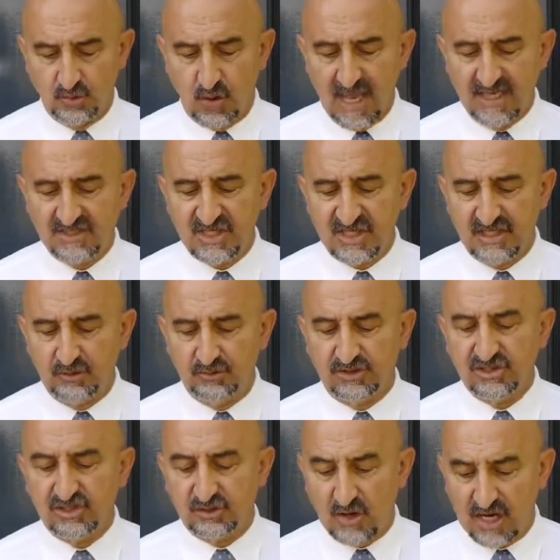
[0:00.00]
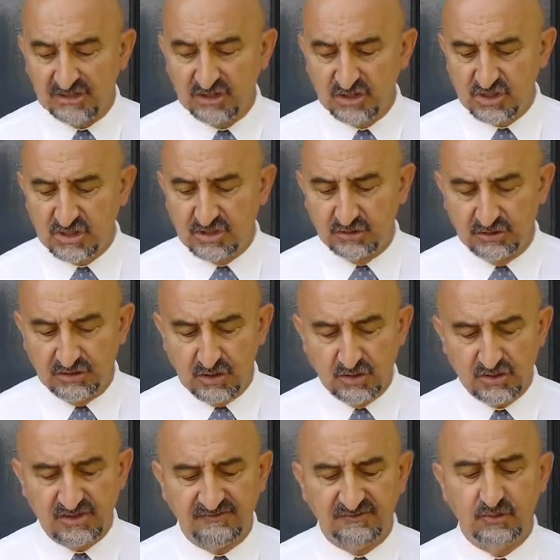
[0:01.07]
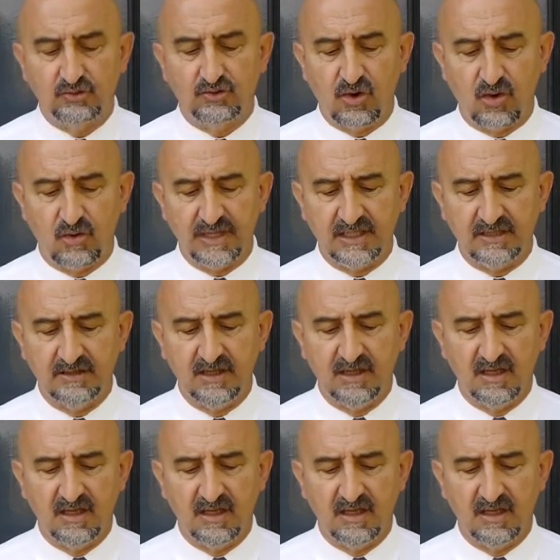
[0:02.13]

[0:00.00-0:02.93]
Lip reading: to execute a strategy conducive to growing